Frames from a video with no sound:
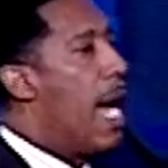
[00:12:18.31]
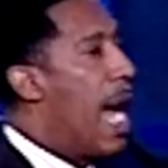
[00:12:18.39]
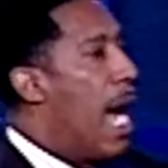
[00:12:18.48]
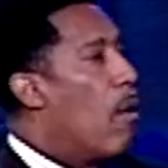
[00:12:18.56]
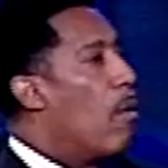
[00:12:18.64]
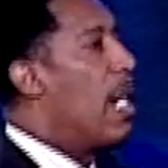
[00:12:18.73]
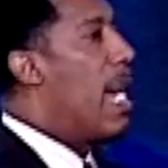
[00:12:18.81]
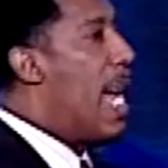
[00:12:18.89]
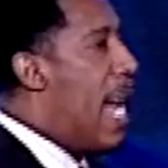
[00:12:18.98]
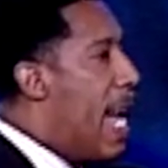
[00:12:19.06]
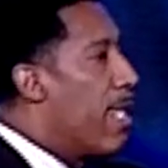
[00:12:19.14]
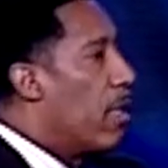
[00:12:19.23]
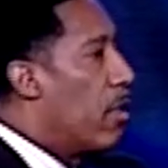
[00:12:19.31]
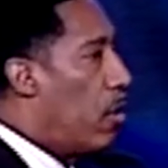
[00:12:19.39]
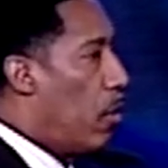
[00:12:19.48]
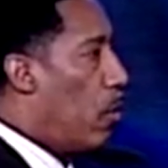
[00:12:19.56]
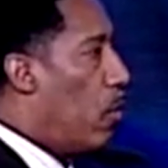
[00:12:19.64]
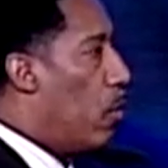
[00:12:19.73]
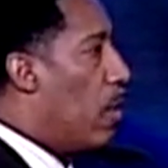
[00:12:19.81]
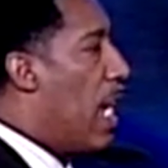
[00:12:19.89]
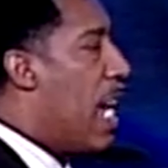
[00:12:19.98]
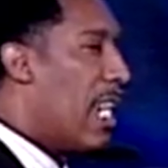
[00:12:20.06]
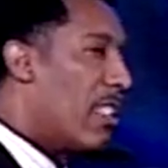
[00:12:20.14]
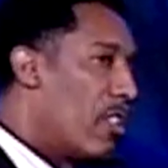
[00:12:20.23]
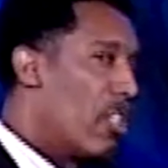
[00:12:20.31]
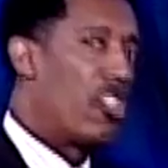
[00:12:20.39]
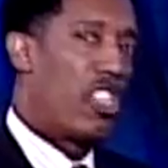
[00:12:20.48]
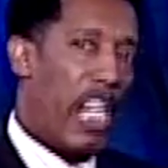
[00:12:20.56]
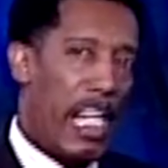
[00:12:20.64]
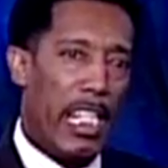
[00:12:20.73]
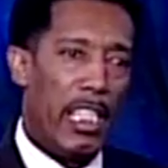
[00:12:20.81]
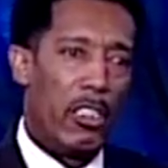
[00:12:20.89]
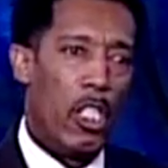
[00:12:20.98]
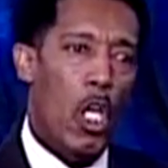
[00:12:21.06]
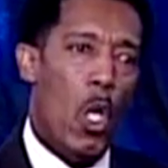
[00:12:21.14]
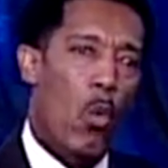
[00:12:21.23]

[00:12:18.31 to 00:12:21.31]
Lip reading: Our attitude has to change